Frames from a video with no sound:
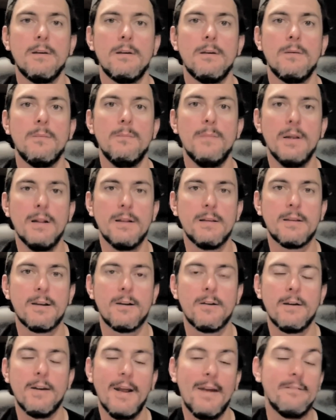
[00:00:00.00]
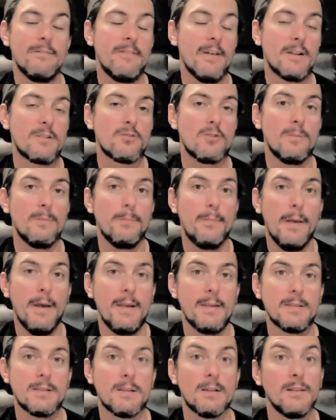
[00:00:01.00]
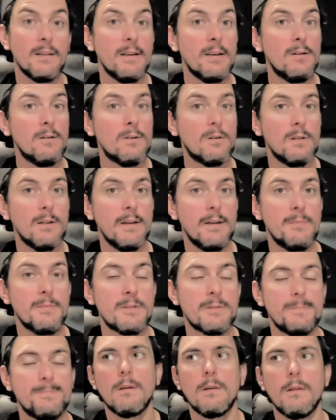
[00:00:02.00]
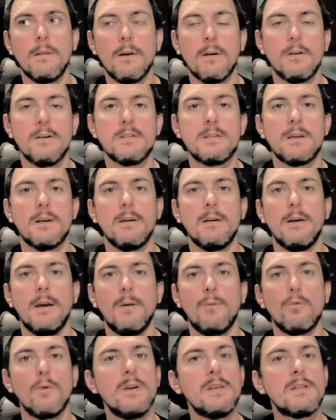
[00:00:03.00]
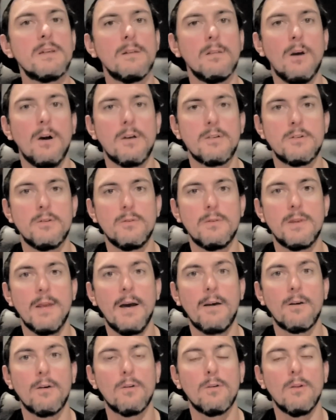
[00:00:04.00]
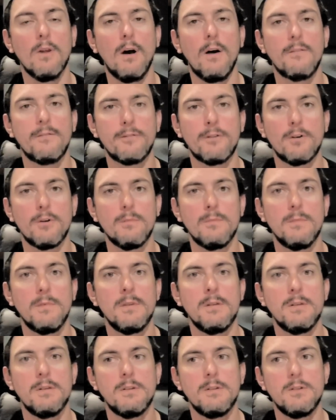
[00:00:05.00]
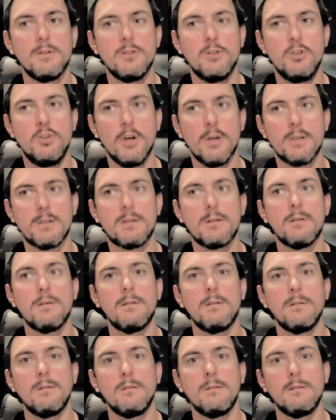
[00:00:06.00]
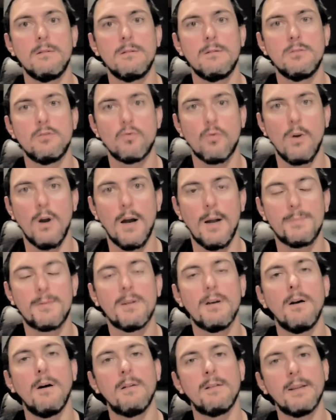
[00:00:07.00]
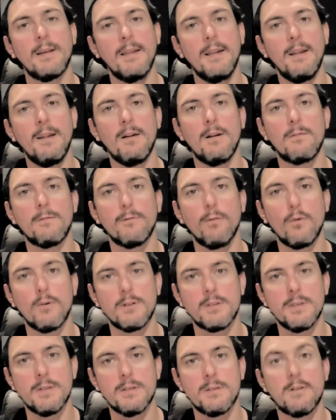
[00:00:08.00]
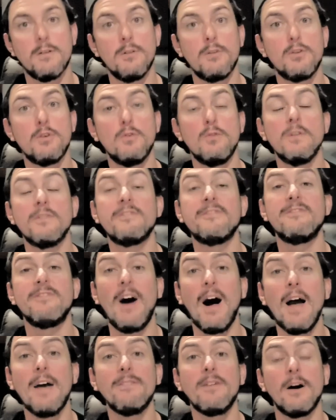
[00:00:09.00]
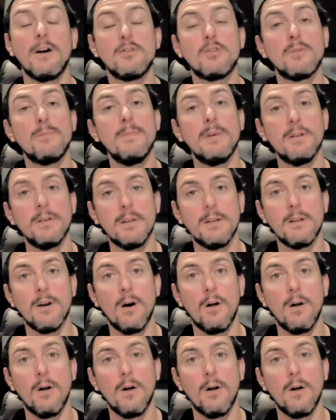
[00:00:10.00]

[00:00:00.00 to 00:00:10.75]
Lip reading: military and veteran based legal claims. There is a recent lawsuit that her law firm just dropped on the Canadian Armed Forces to the tune of $500 million